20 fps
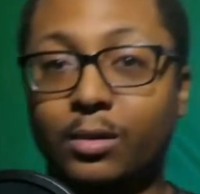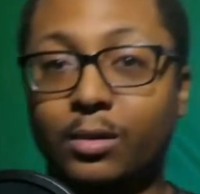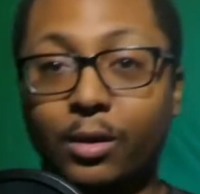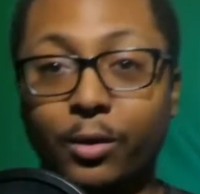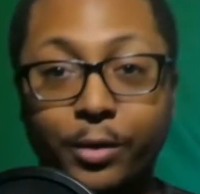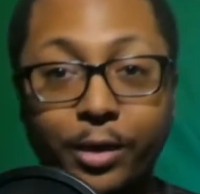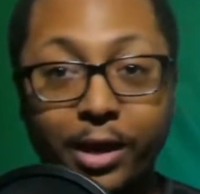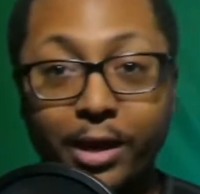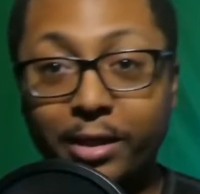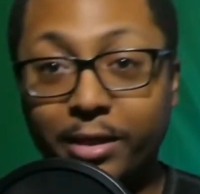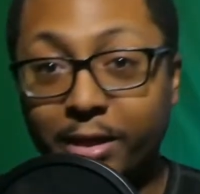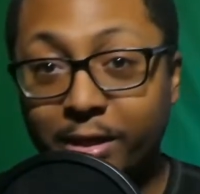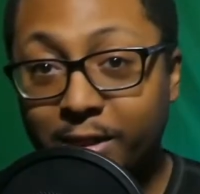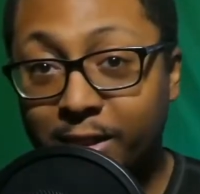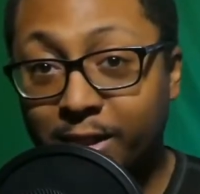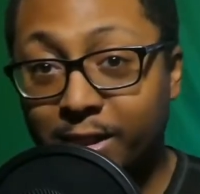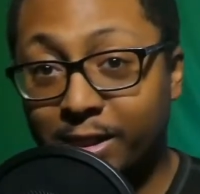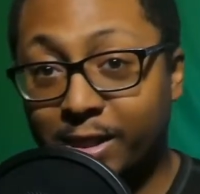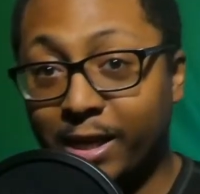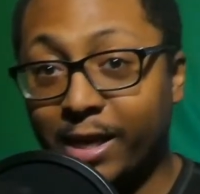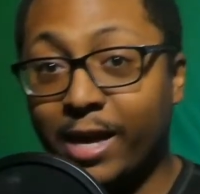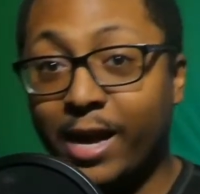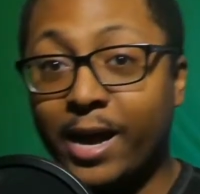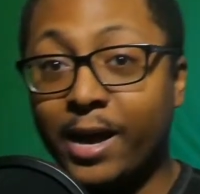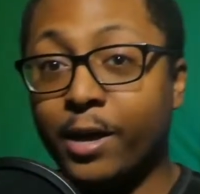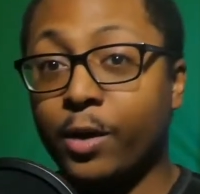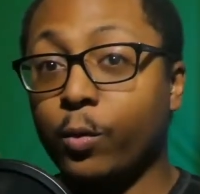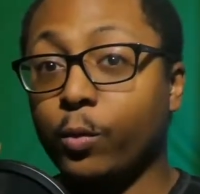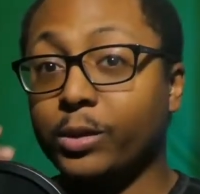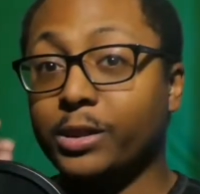Okay, this is the
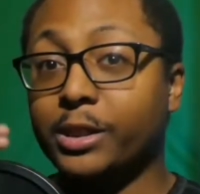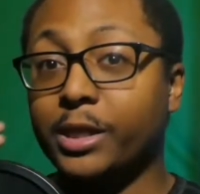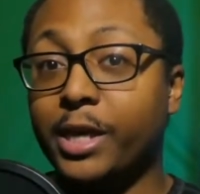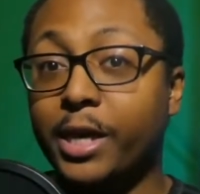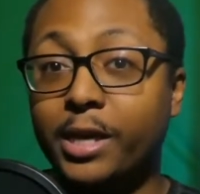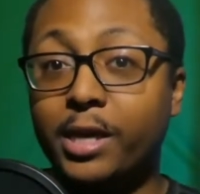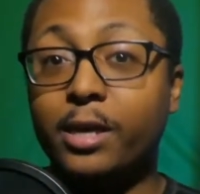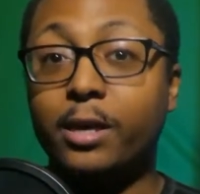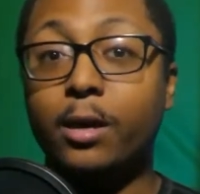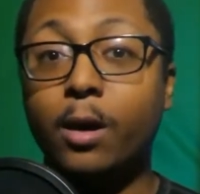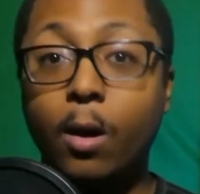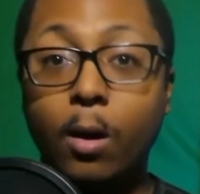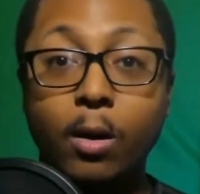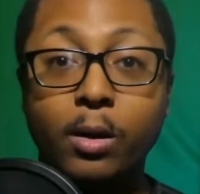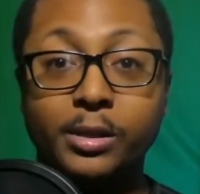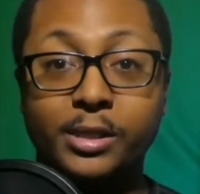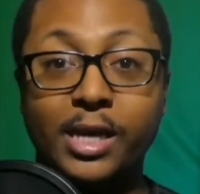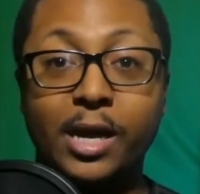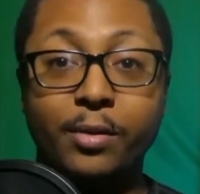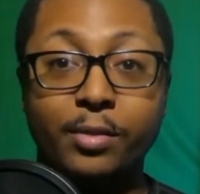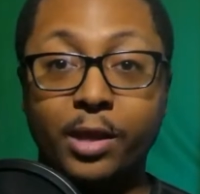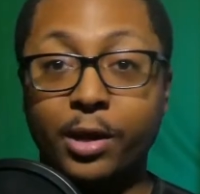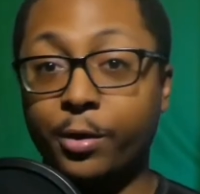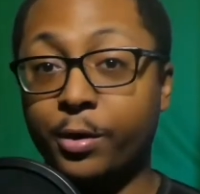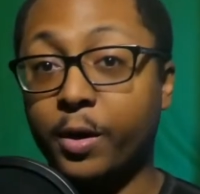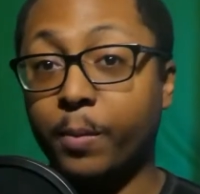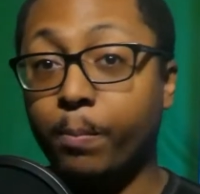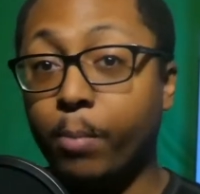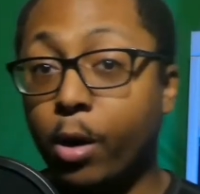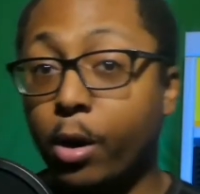guy who was kicking cars out there
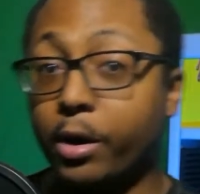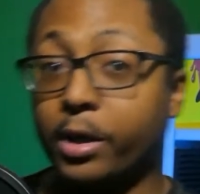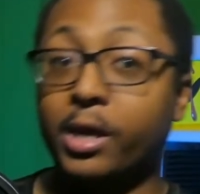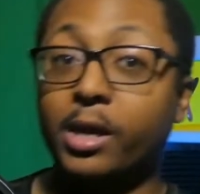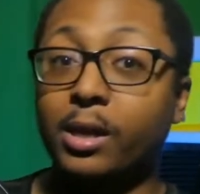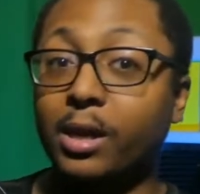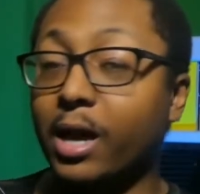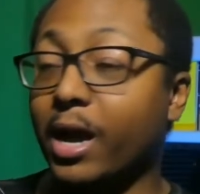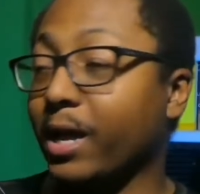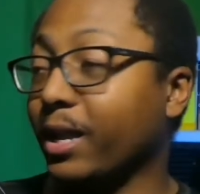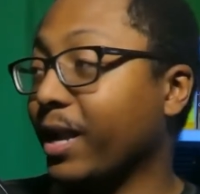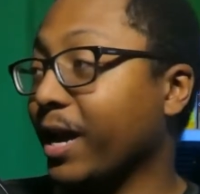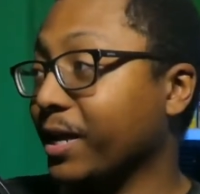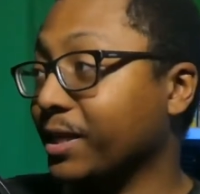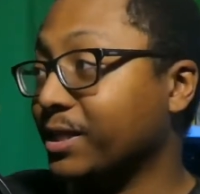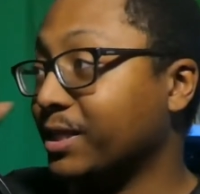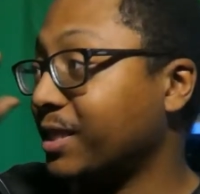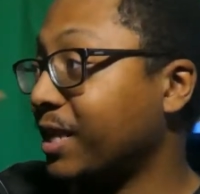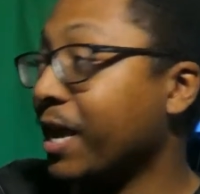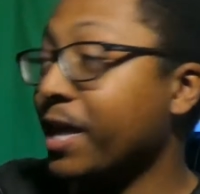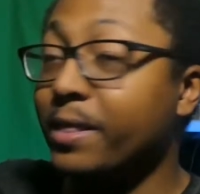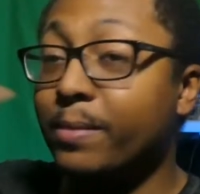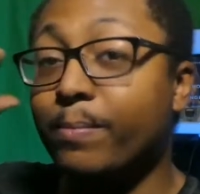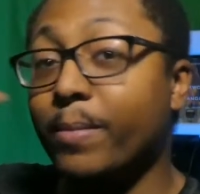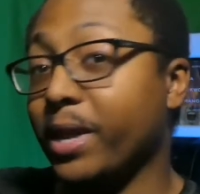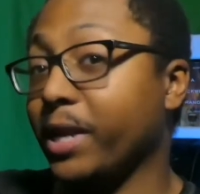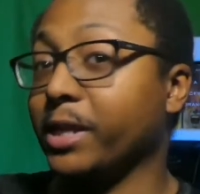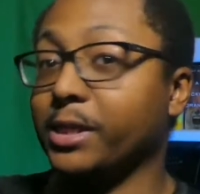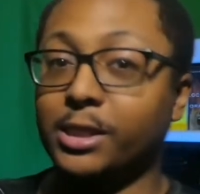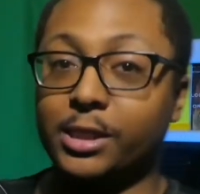in the parking lot like 10
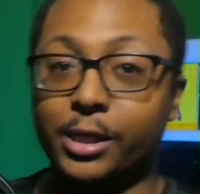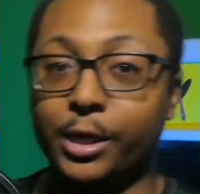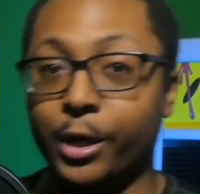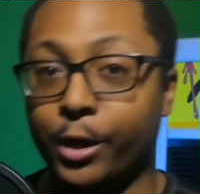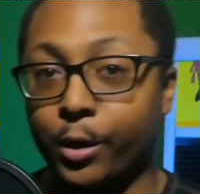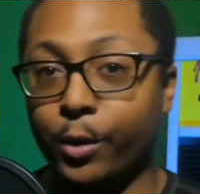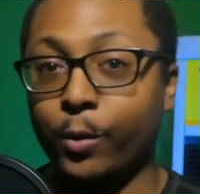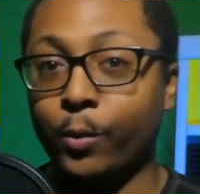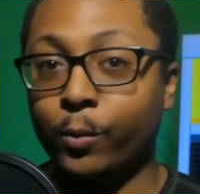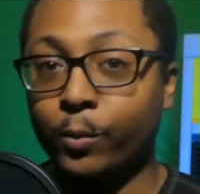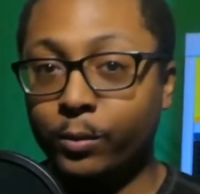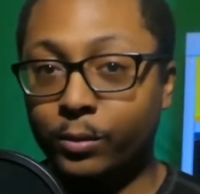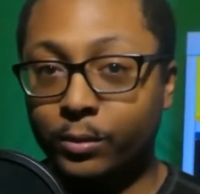minutes ago.